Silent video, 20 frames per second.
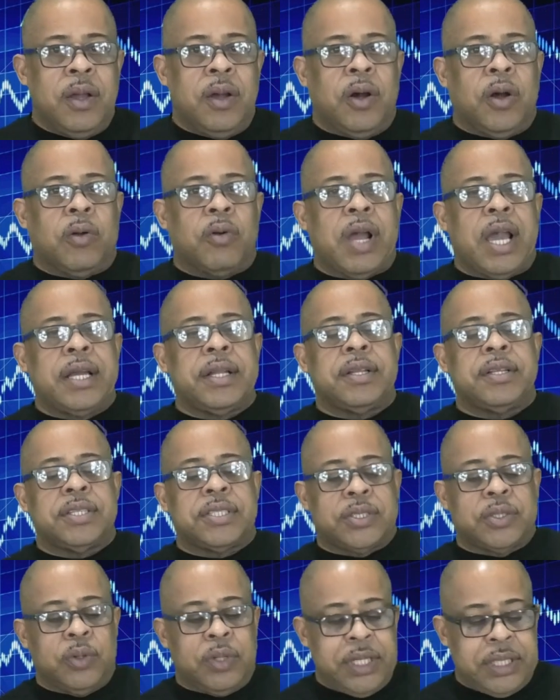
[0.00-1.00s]
All right,
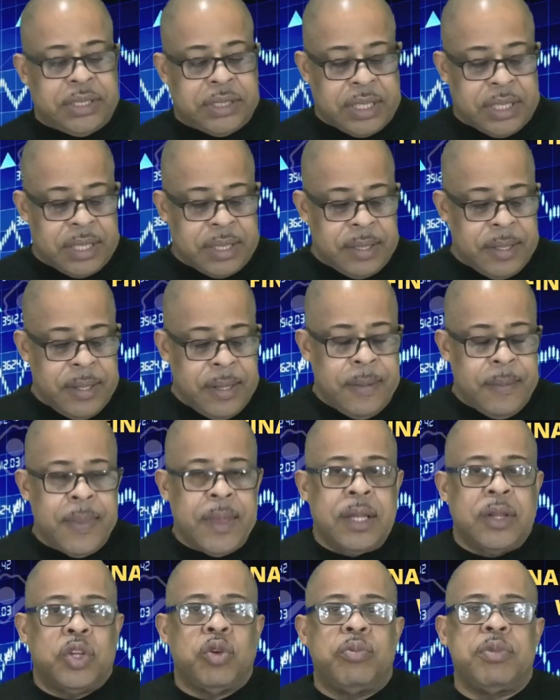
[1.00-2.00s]
so listen,
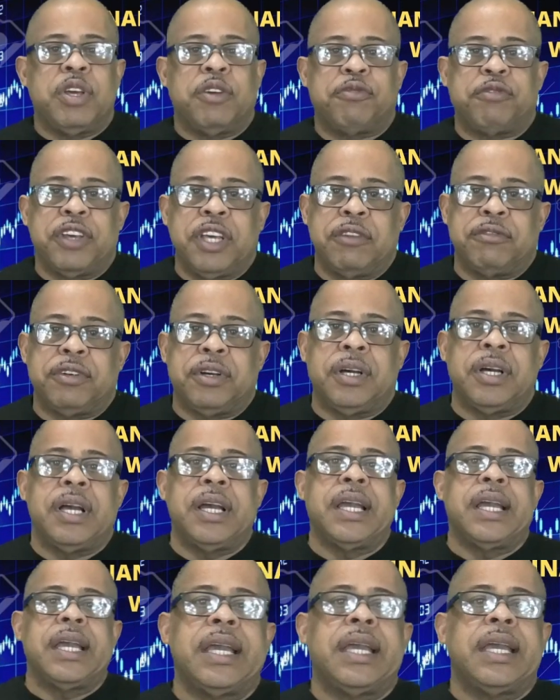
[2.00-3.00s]
do me a favor,
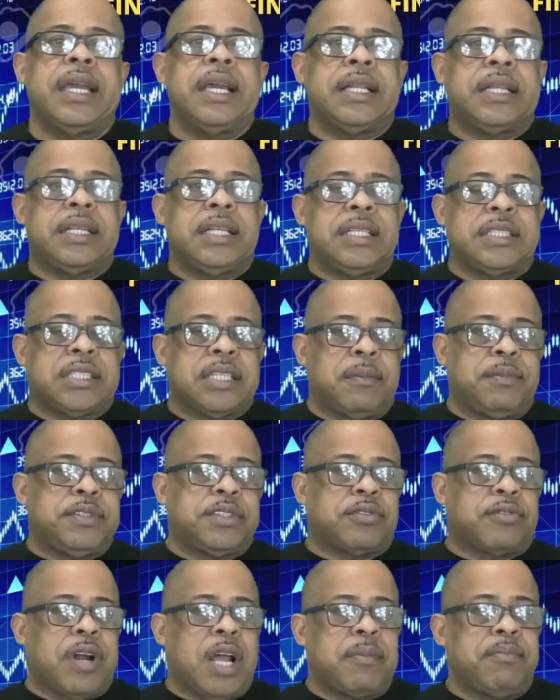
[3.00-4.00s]
hit the
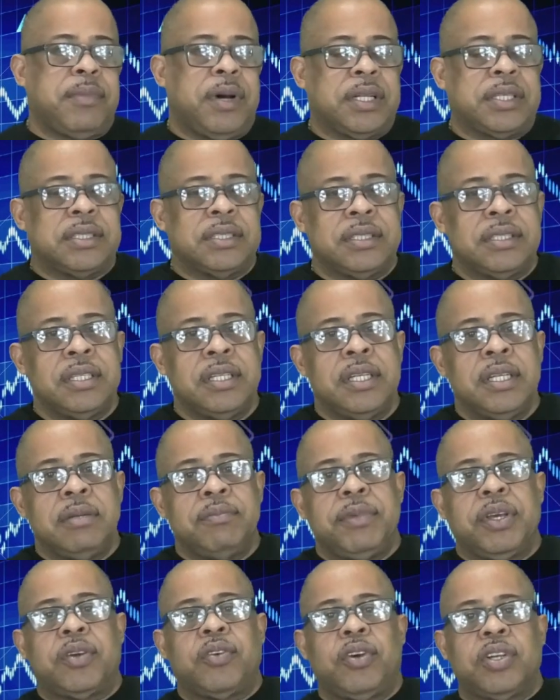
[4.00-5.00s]
subscribe button
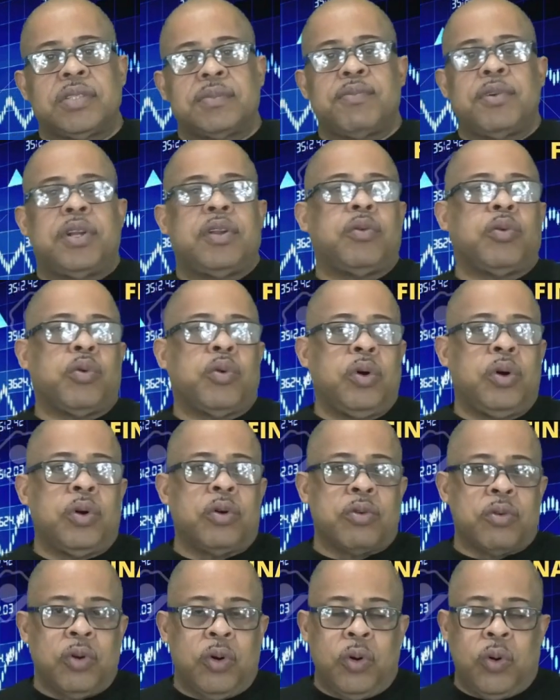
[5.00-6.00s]
because Brother Roe
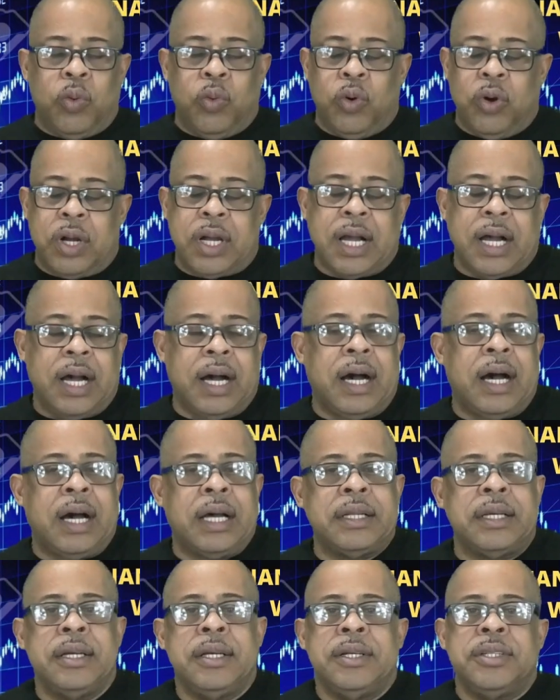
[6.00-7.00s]
Ro work
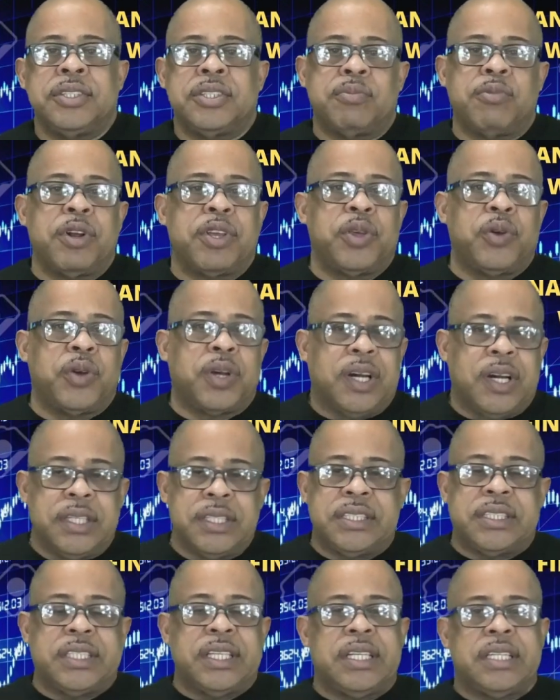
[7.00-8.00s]
hard to bring you
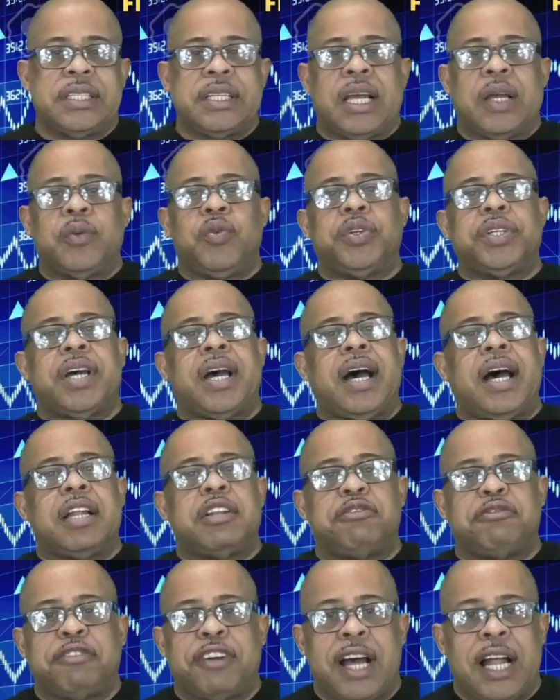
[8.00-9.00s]
content. I want to
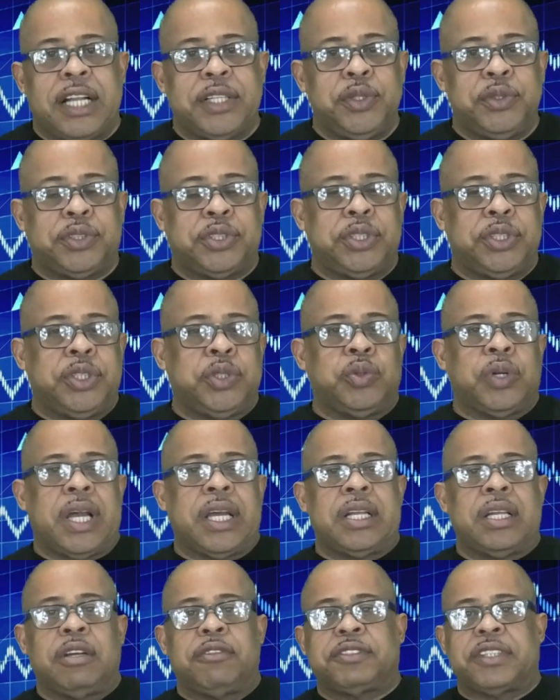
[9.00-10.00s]
add value to you.
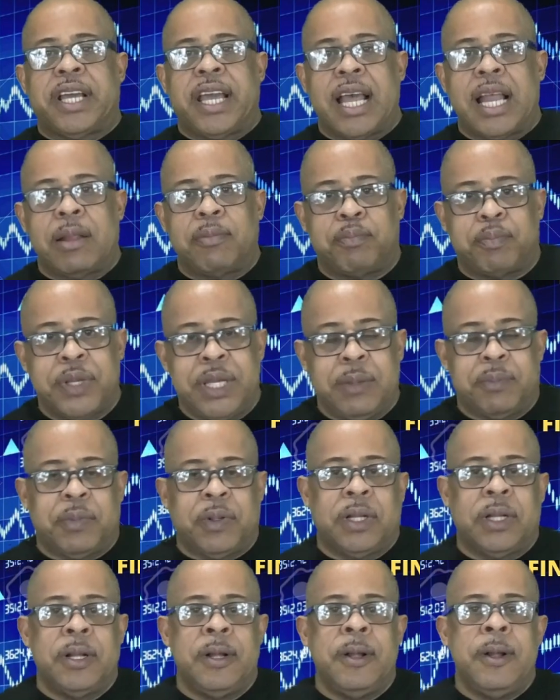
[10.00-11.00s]
I love to help
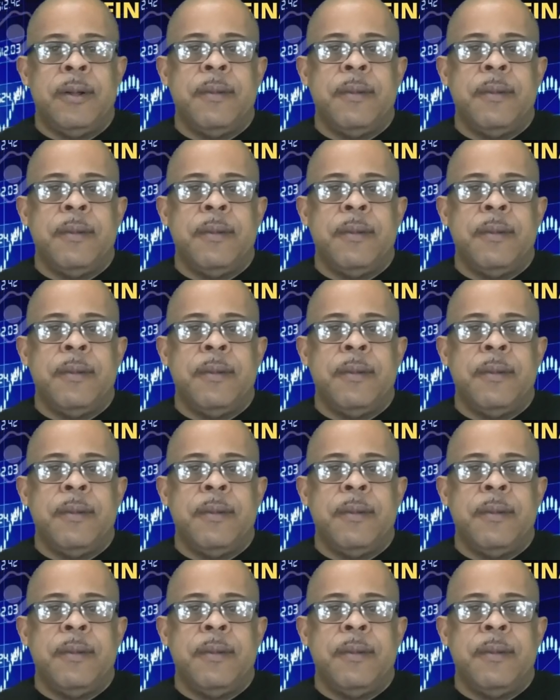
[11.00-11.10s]
people.